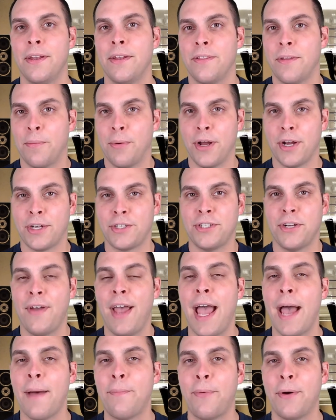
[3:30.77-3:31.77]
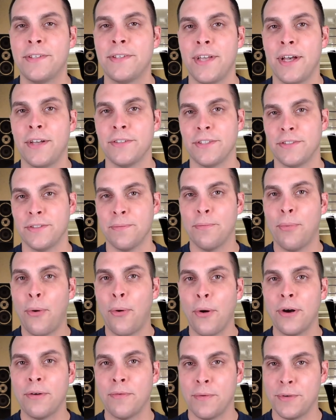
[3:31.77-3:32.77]
The production of haploid cells is
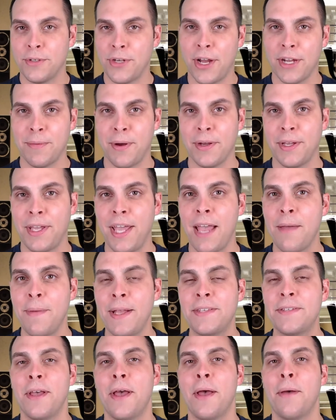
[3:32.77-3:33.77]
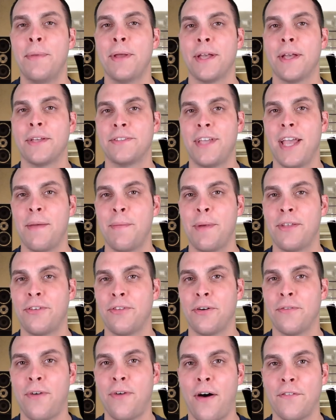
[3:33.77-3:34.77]
important when we're talking about gametes because gametes
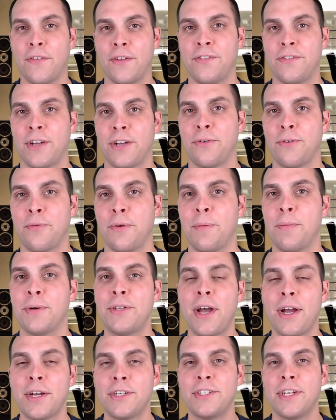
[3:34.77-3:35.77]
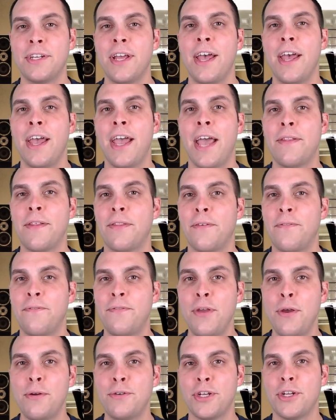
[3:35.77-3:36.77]
are involved in sexual reproduction, and then the
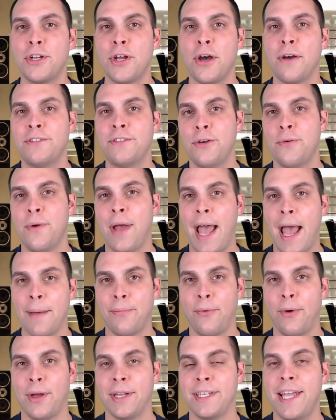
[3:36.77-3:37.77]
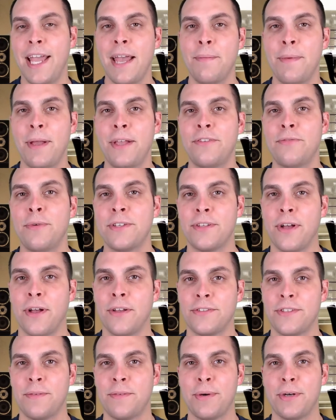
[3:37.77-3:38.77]
fusion of two haploid gametes
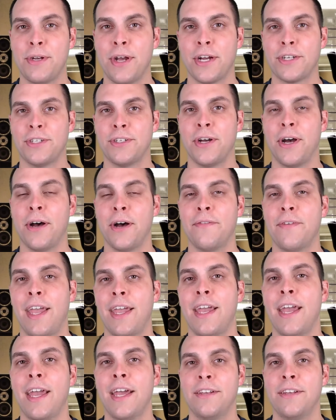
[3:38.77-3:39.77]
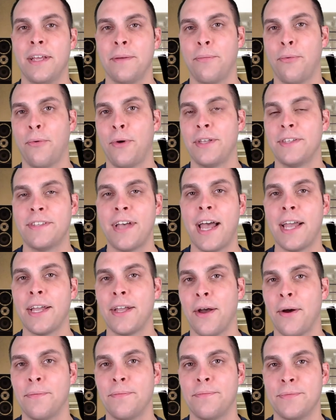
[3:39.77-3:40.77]
results in the production of a diploid
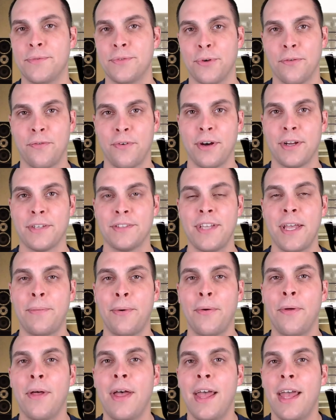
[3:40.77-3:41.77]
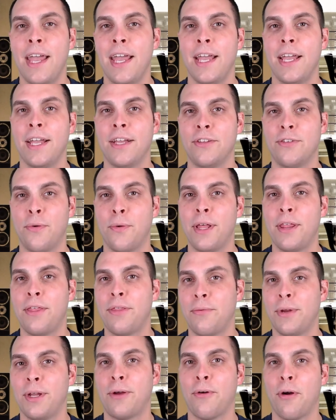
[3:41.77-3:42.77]
zygote. So, for example, a
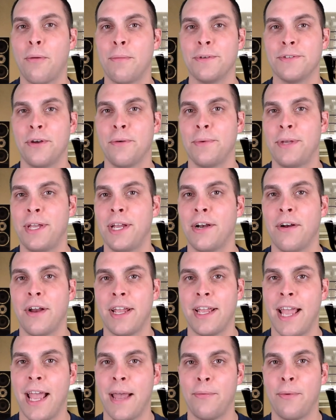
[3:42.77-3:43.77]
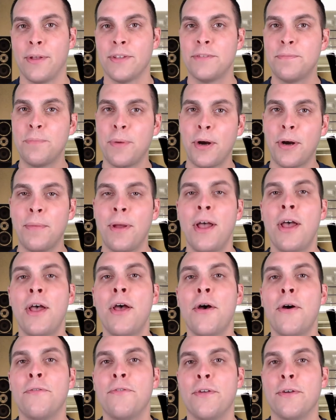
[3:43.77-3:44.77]
23 chromosome carrying haploid sperm
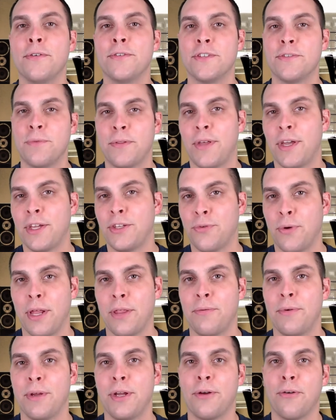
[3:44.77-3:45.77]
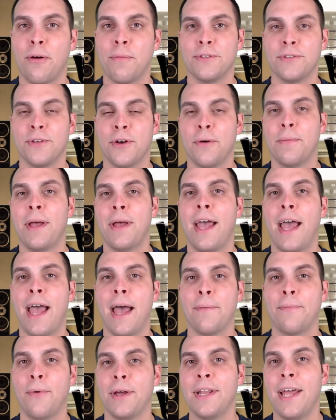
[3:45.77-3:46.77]
fuses with a 23 chromosome
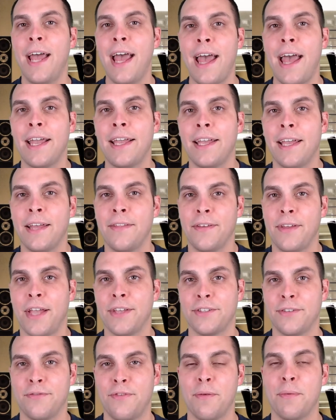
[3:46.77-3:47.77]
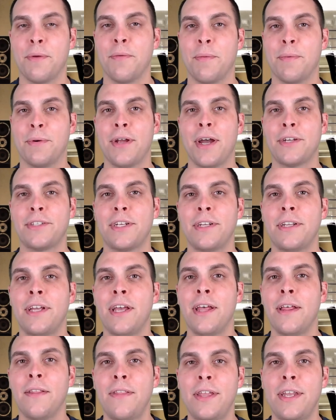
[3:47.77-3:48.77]
haploid egg in the case of human reproduction,
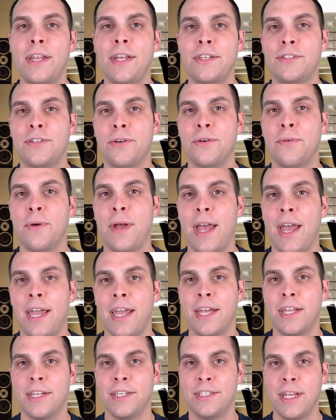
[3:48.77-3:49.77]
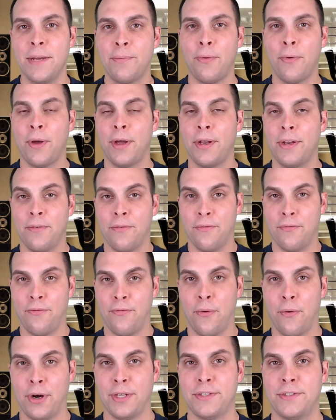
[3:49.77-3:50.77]
leading to a diploid
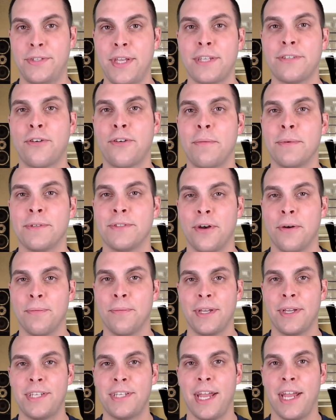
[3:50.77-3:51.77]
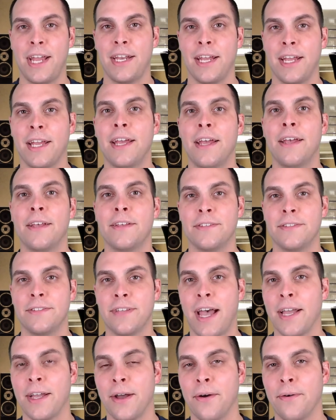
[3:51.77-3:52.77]
46 chromosome containing
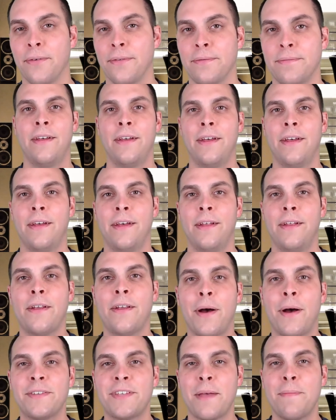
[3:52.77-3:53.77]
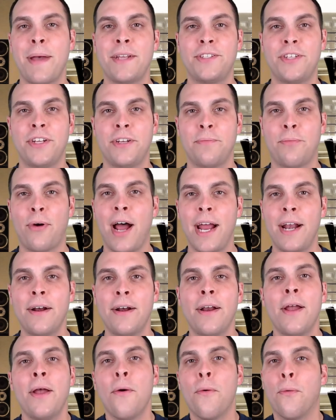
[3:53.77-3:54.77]
zygote. Now, as I mentioned
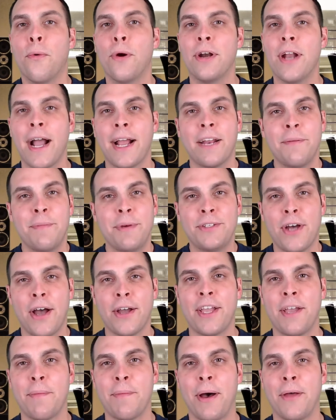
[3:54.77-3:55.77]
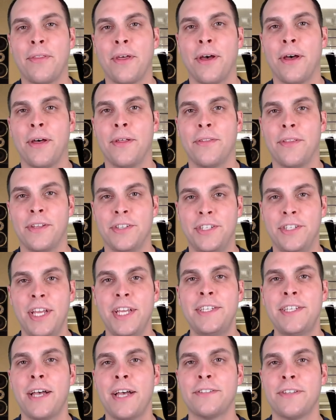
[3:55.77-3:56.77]
prior, we're not going to be talking about the
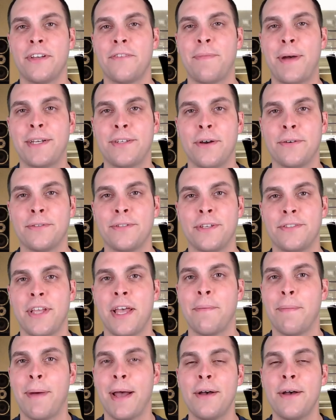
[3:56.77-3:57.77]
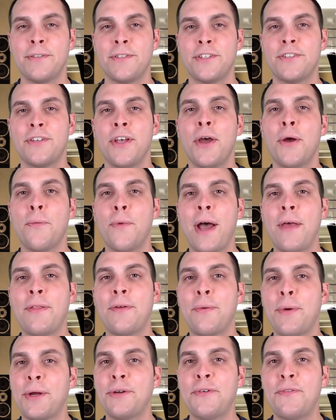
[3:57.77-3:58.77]
details of mitosis and meiosis.
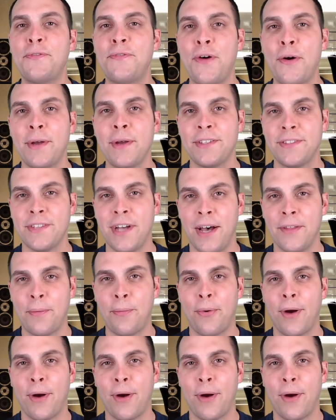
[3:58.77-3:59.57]
Rather, we're going to focus on the